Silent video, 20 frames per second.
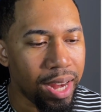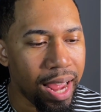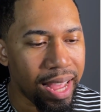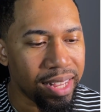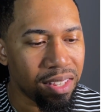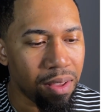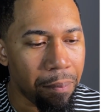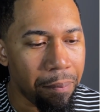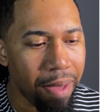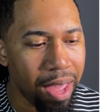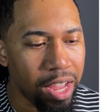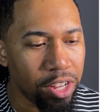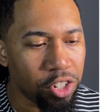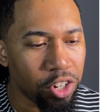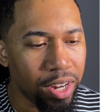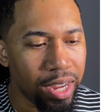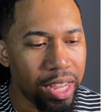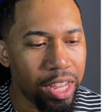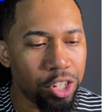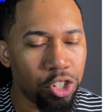as a
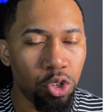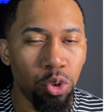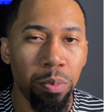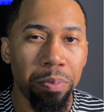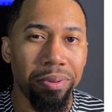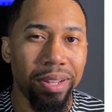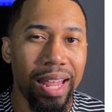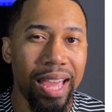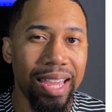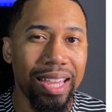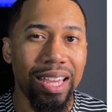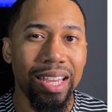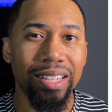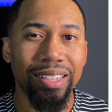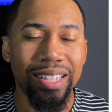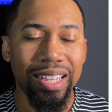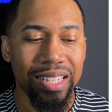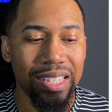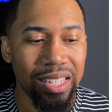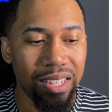major issue plaguing
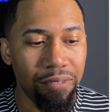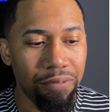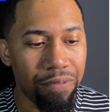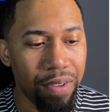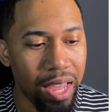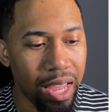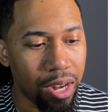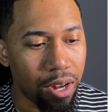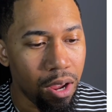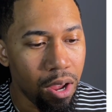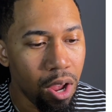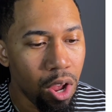this event,